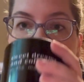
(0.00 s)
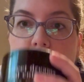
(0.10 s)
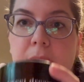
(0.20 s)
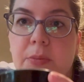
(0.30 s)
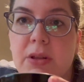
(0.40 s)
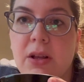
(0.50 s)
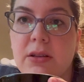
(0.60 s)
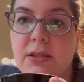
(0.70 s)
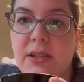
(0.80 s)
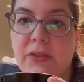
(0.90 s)
Probably put
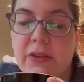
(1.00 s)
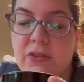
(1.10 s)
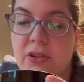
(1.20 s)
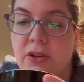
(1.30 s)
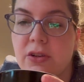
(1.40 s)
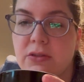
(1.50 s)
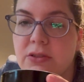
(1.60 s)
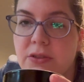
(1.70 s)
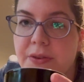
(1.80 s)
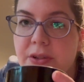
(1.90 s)
on TV for the girls
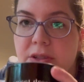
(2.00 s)
so they're